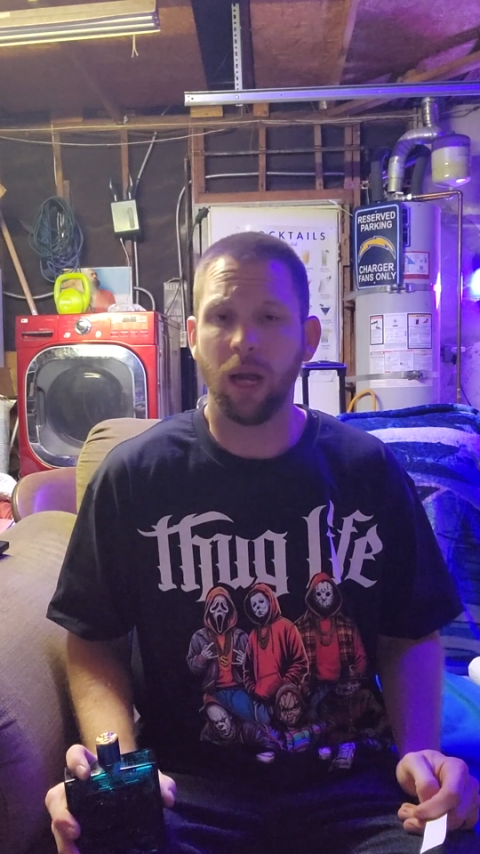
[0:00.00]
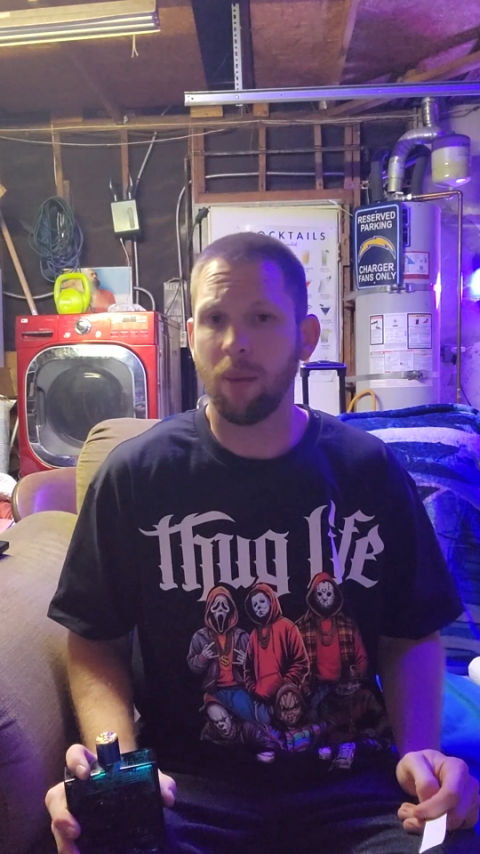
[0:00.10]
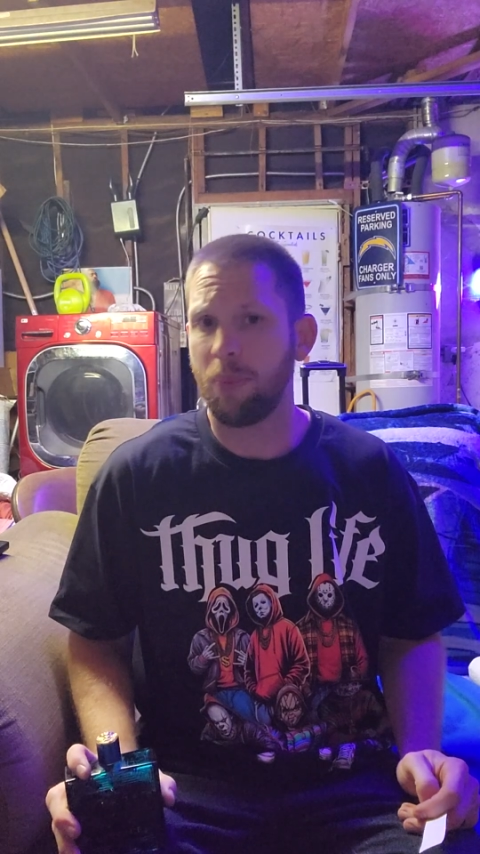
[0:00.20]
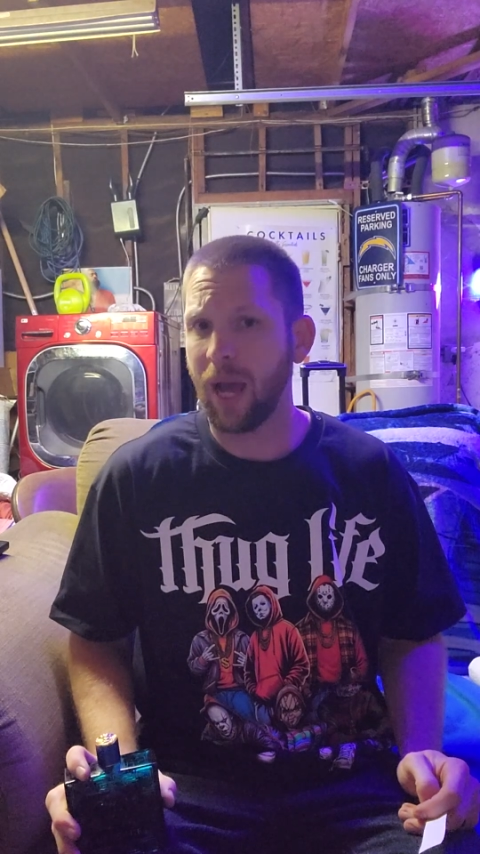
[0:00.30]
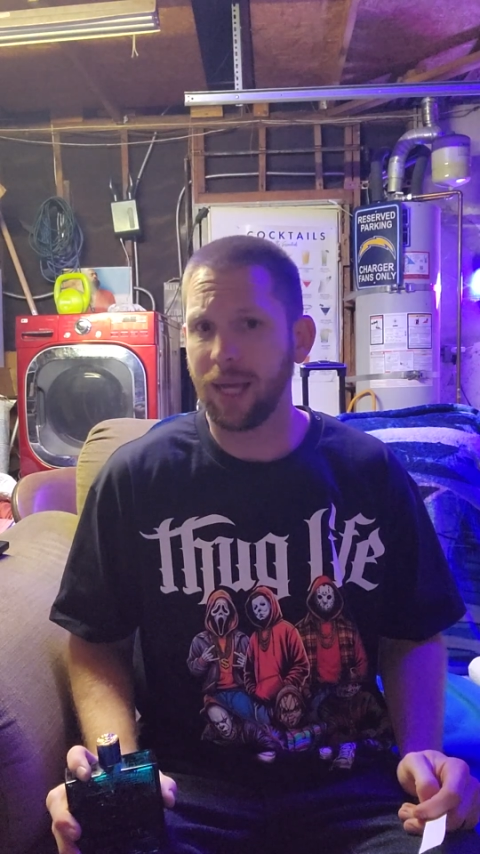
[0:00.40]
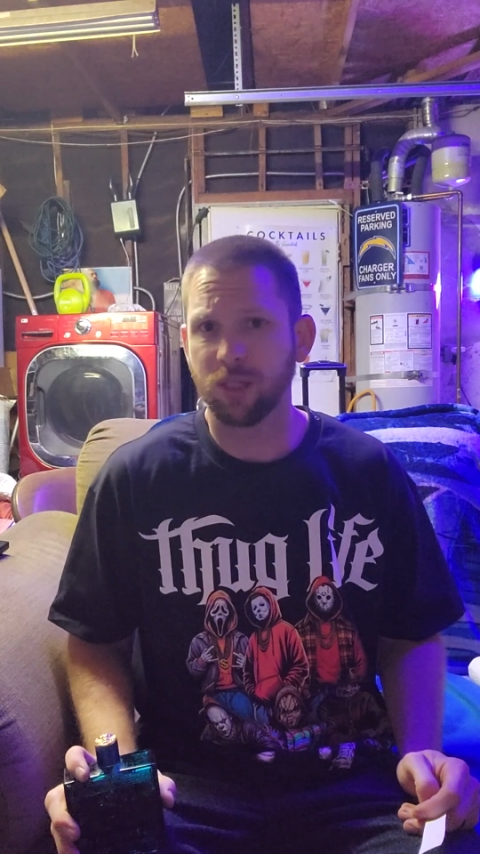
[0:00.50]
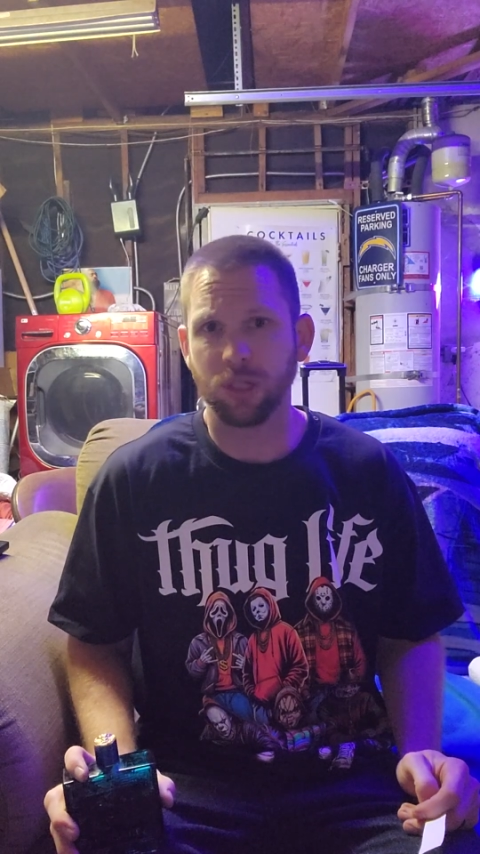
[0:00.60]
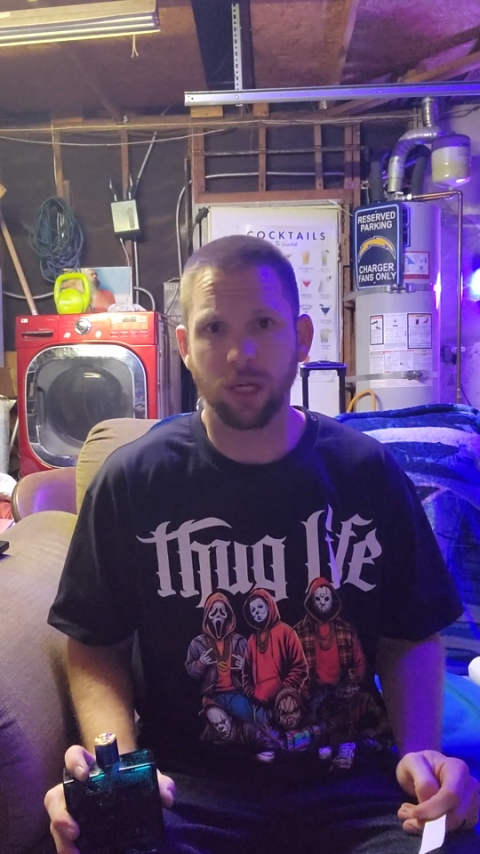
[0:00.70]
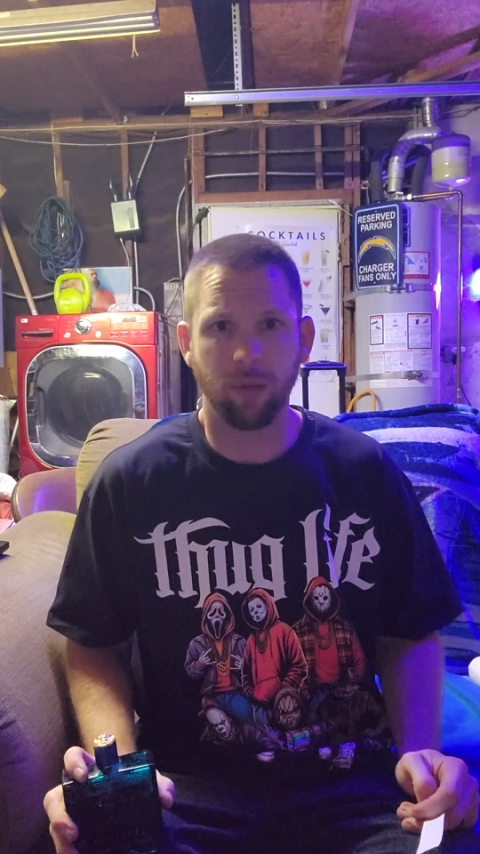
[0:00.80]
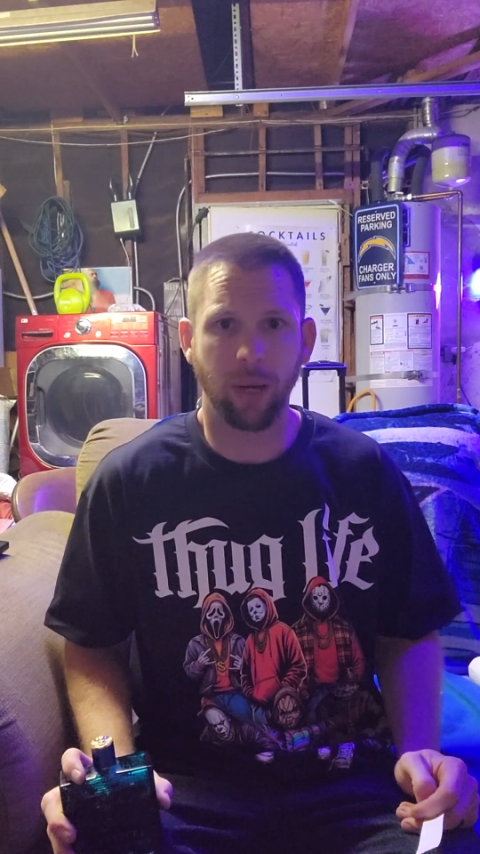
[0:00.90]
I'm
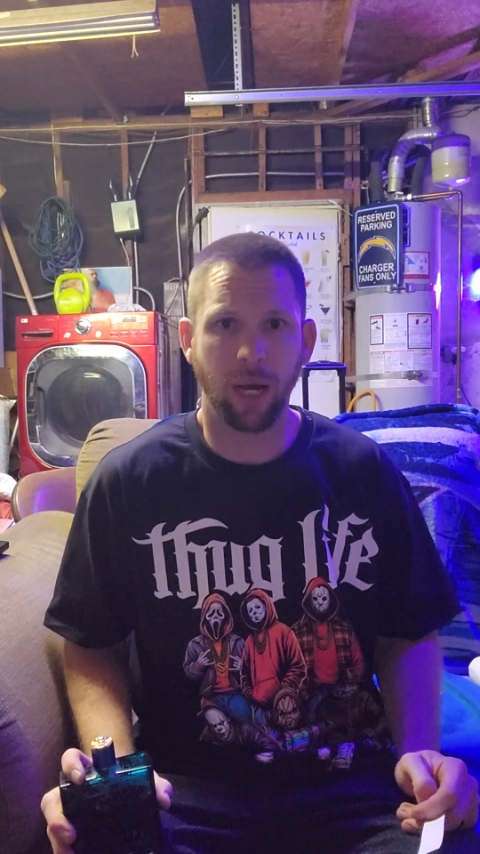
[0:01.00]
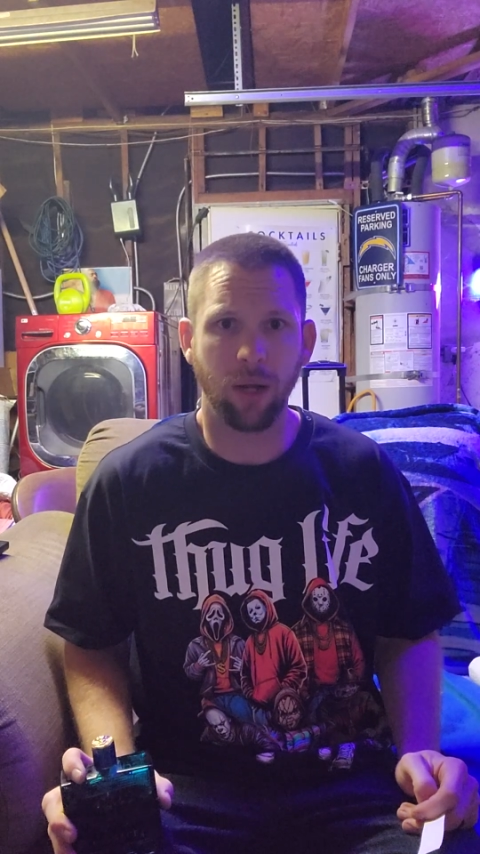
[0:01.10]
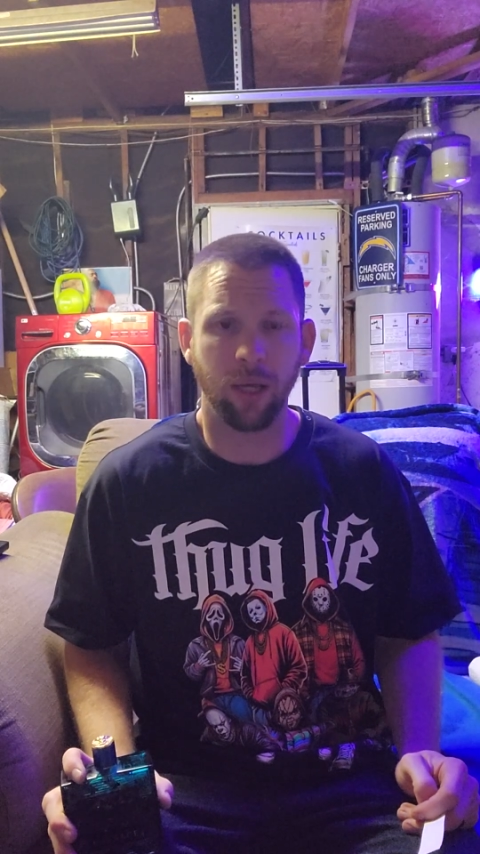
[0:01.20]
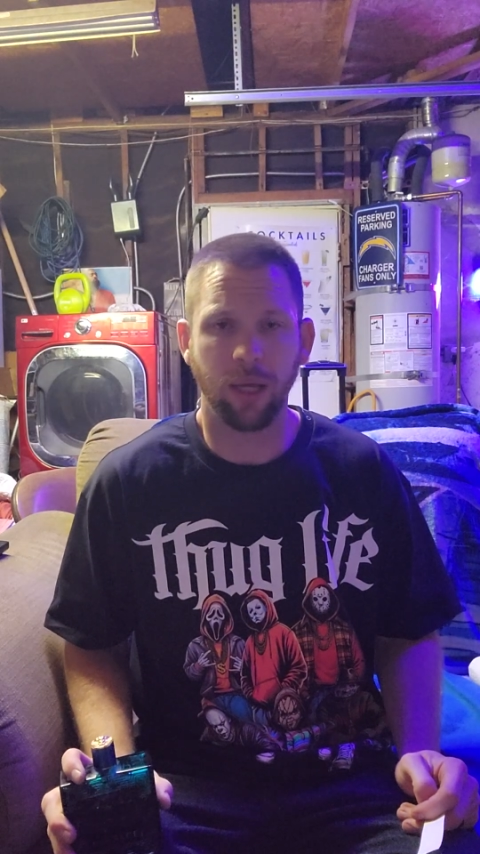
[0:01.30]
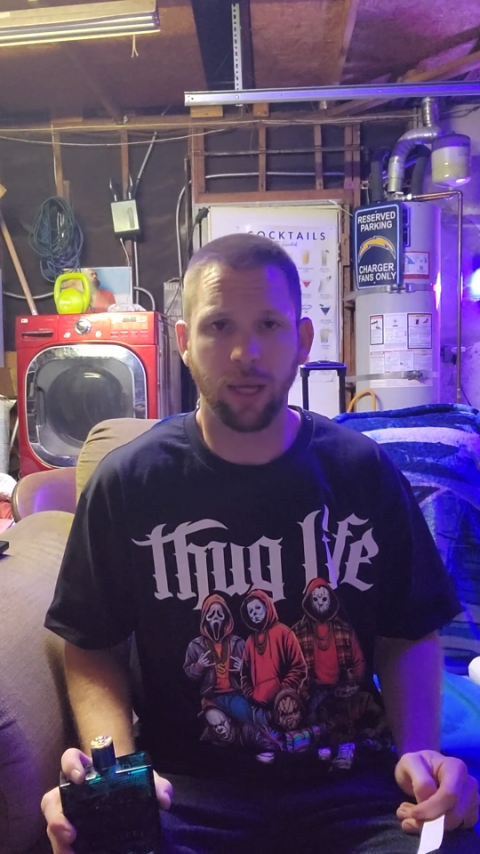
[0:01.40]
passionate about it